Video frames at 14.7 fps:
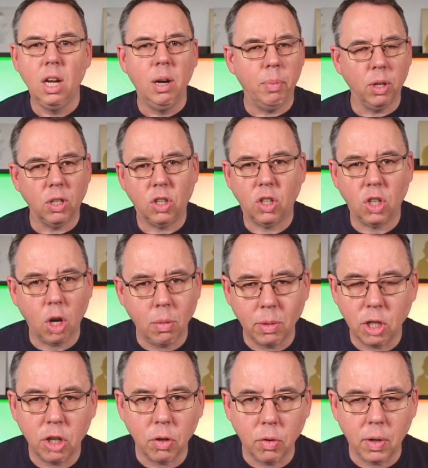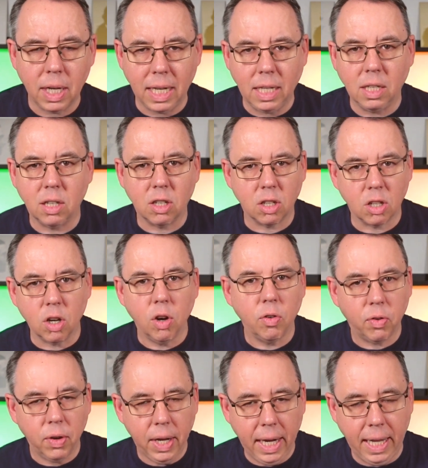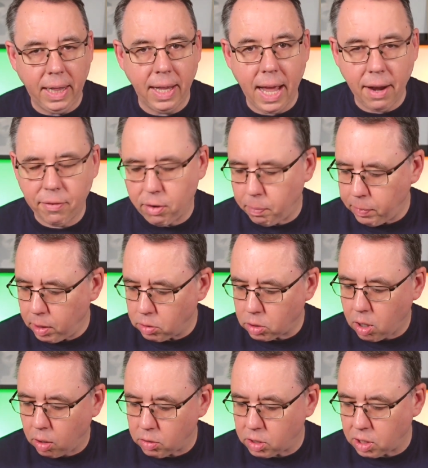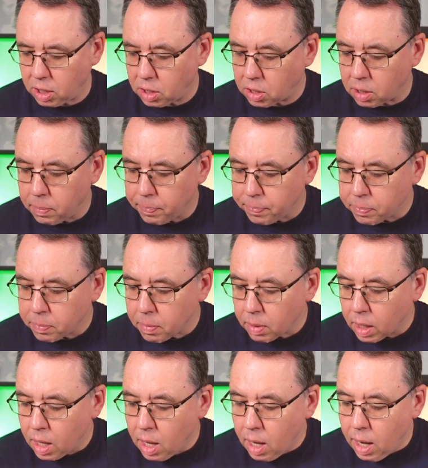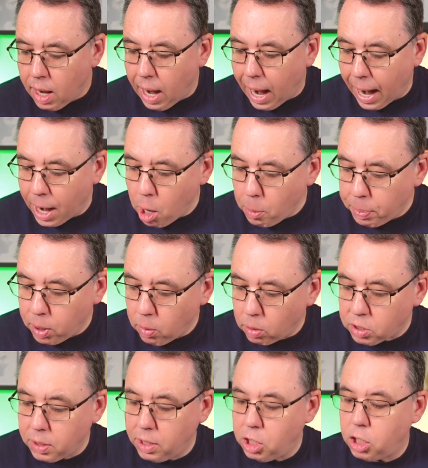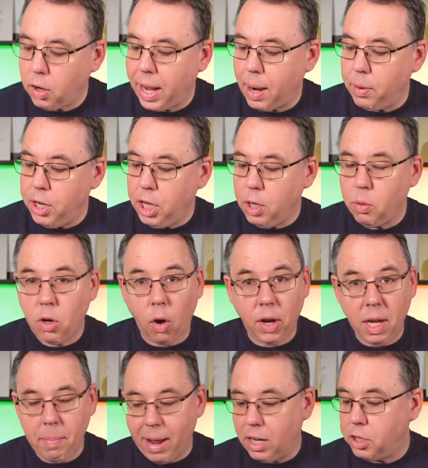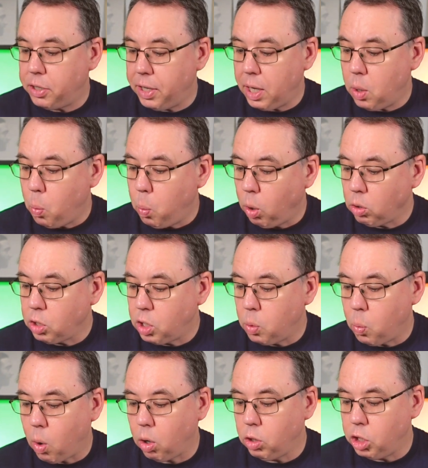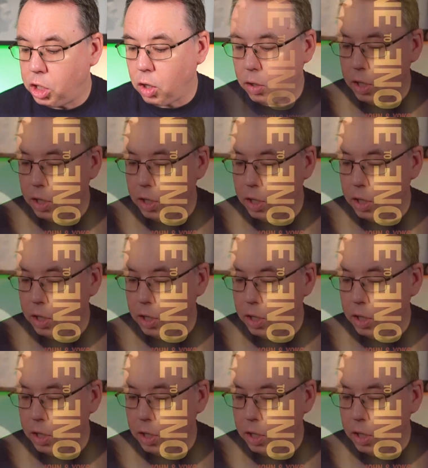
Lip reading: But there's so much unreleased stuff in there from those concerts. I hope you also enjoy our new documentary, One-to-One John